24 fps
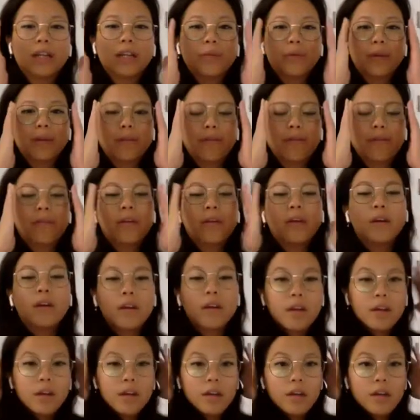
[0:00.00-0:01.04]
So now that we've
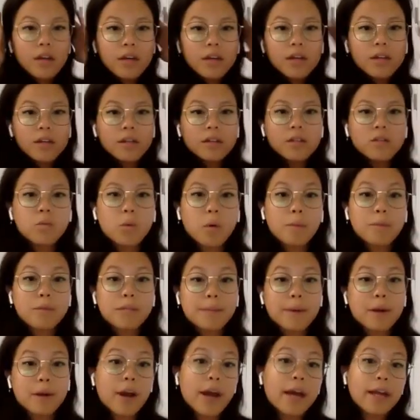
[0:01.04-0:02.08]
warmed
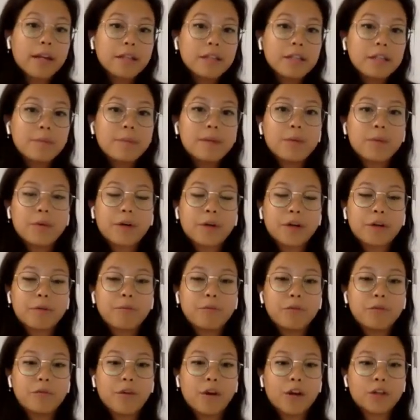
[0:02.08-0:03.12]
up our head a little bit, we're going to
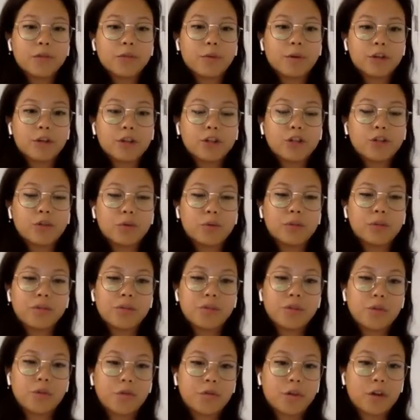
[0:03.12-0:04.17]
move on to our
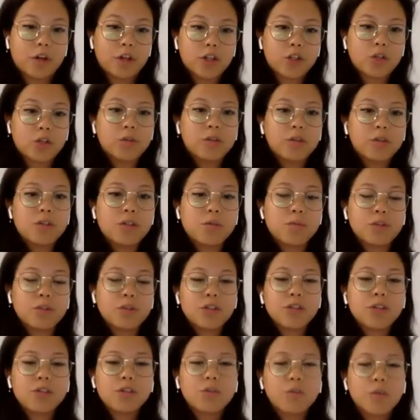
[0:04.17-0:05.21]
shoulders. So for our shoulders, we're
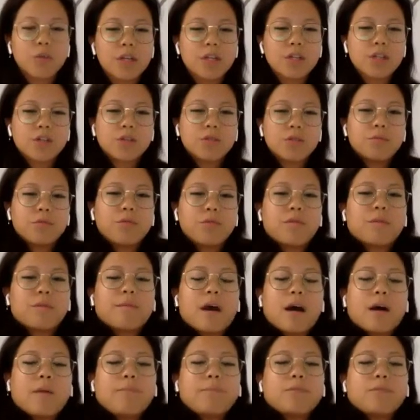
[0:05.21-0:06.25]
just going to move
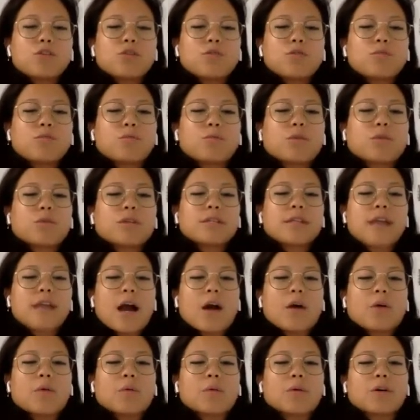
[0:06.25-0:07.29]
them up towards
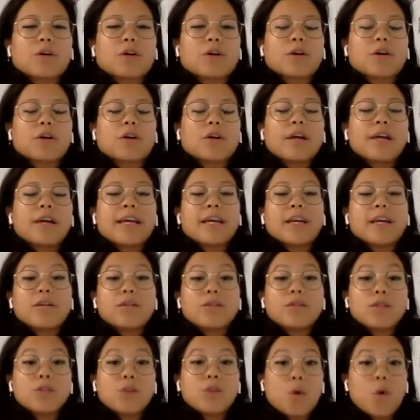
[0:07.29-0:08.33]
our
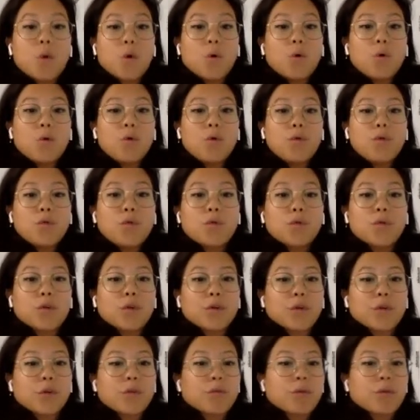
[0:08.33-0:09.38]
ears. Hold
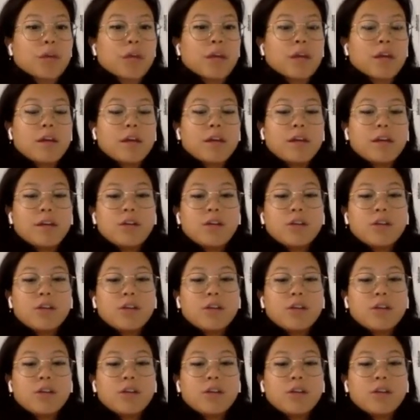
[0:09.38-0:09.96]
for 3,